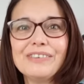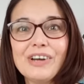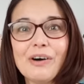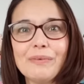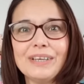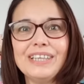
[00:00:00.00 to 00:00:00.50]

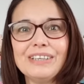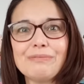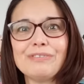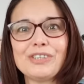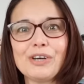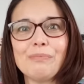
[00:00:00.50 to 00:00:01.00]
not when
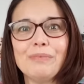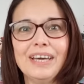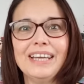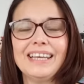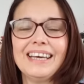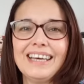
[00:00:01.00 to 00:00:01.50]
you're
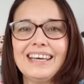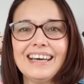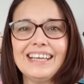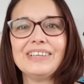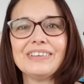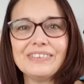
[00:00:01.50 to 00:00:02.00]
shopping
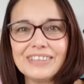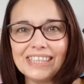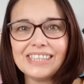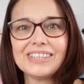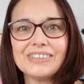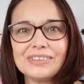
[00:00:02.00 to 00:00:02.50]
and you've got all
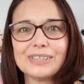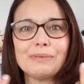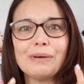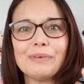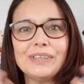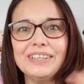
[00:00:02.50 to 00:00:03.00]
these thoughts
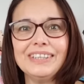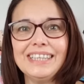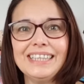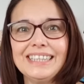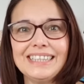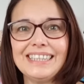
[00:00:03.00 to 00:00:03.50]
about what you
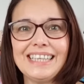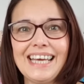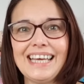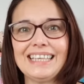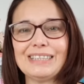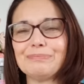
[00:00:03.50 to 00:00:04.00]
need in your
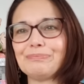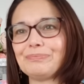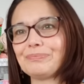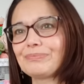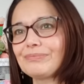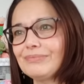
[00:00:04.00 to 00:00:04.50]
head.
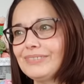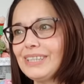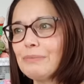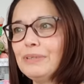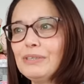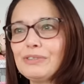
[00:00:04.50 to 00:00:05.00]

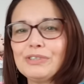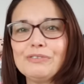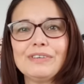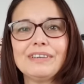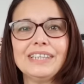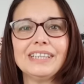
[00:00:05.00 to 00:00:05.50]
But it was all
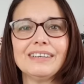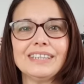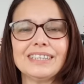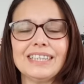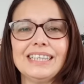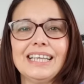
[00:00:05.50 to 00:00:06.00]
very
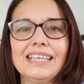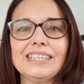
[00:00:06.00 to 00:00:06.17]
nice in there.